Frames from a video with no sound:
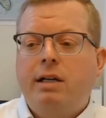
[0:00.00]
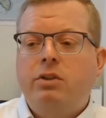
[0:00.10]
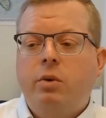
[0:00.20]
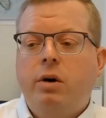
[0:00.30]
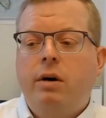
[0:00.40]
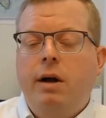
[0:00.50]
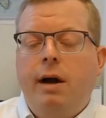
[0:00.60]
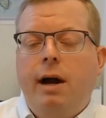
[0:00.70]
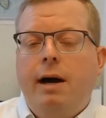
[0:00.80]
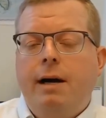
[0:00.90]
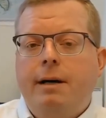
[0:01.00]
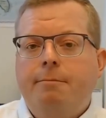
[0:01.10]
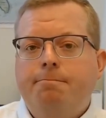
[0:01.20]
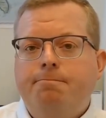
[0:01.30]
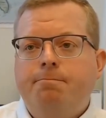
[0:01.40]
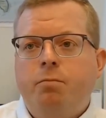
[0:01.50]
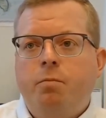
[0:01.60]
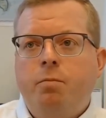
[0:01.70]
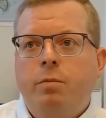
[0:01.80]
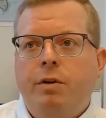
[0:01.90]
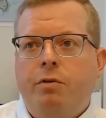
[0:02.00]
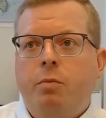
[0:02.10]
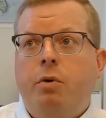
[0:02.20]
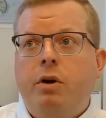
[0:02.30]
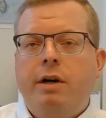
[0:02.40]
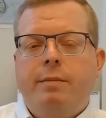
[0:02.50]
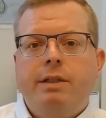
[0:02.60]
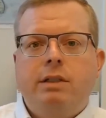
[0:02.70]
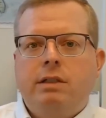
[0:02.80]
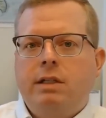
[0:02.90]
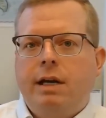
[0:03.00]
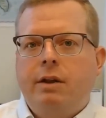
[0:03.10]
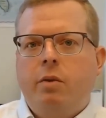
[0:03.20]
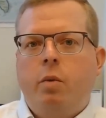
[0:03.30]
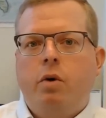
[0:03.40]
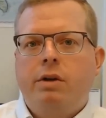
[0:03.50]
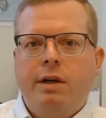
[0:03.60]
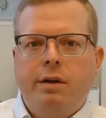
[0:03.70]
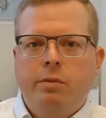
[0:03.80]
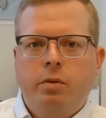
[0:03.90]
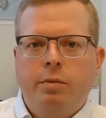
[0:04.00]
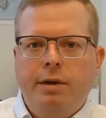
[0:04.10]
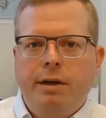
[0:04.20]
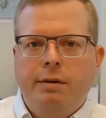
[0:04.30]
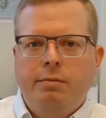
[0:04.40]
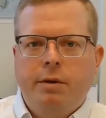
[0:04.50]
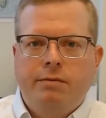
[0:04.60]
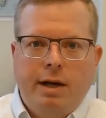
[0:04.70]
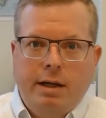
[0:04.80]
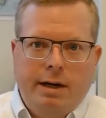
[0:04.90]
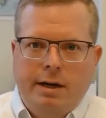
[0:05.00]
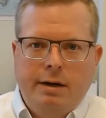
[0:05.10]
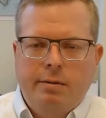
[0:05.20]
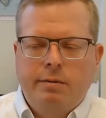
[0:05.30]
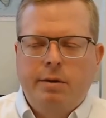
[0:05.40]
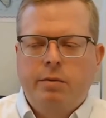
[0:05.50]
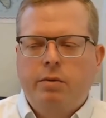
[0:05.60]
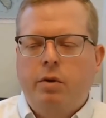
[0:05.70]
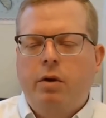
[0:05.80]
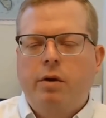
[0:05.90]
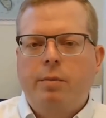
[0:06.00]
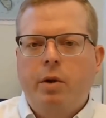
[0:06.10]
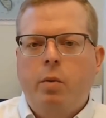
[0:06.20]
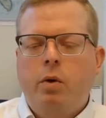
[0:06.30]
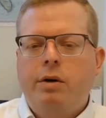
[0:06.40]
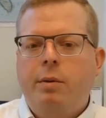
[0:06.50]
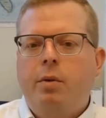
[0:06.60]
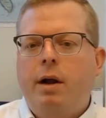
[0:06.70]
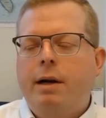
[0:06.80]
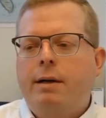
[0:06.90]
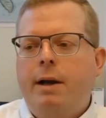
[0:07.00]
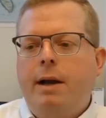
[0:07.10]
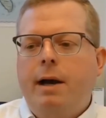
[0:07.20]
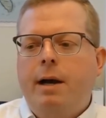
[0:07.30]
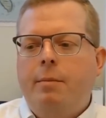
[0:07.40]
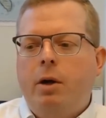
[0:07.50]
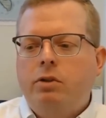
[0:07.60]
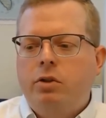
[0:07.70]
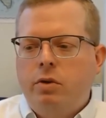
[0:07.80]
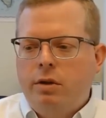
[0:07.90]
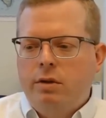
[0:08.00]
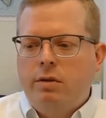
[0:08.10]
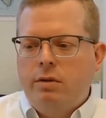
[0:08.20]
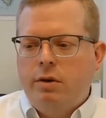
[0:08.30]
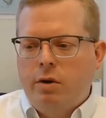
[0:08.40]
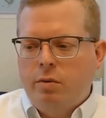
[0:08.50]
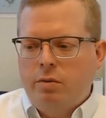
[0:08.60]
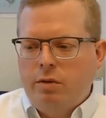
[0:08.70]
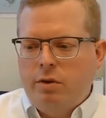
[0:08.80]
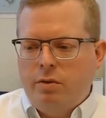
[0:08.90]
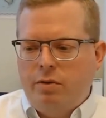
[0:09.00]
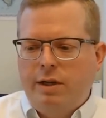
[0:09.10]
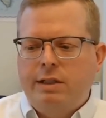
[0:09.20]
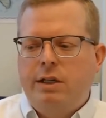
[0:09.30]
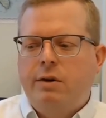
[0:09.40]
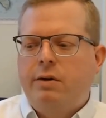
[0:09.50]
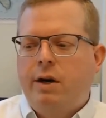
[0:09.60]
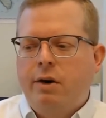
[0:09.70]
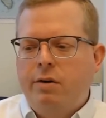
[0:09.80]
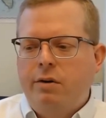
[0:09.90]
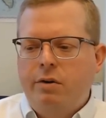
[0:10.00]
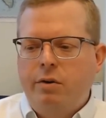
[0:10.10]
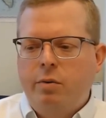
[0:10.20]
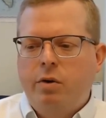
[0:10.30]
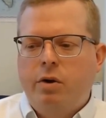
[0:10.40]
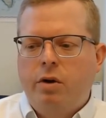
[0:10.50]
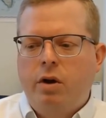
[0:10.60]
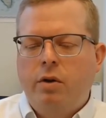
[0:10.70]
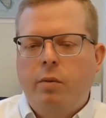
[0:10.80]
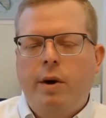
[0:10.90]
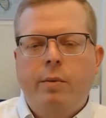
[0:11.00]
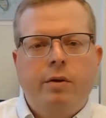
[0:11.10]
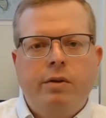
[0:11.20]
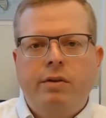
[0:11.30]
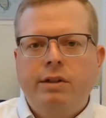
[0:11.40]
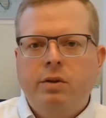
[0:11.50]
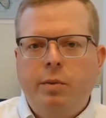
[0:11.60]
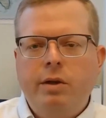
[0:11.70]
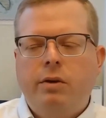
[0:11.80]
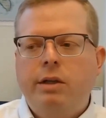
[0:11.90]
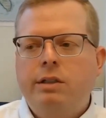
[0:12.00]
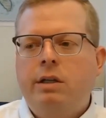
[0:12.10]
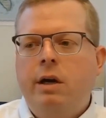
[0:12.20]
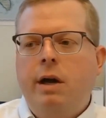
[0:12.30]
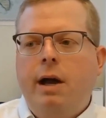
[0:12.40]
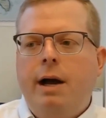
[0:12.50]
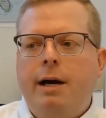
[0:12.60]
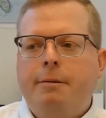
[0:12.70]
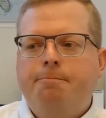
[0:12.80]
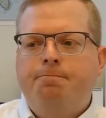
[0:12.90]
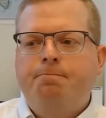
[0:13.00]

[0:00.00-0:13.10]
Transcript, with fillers: store, um, if you put it in a business setting, the warranty will be invalidated. It, will no longer be a warranty product. Um, also, the you know little things here and there you learn along the way. One of the things that we learned is um,